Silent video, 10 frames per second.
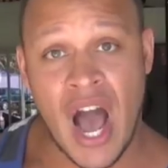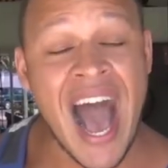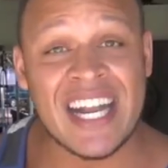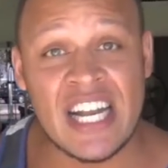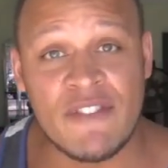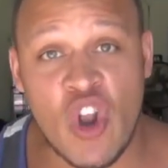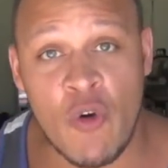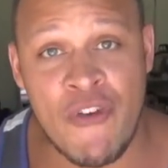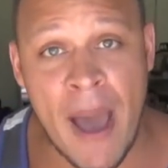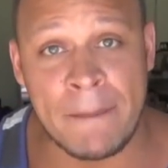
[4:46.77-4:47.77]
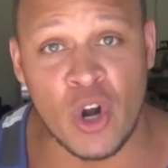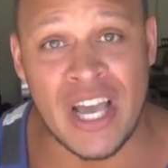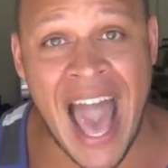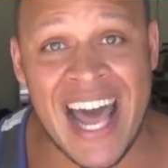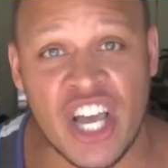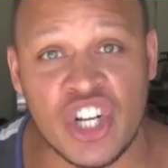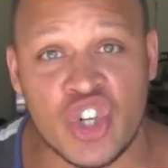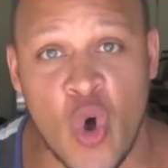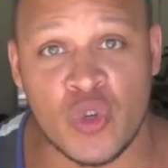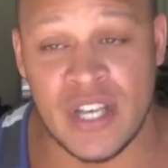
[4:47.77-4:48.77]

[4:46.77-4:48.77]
I didn't even know fat burning had a control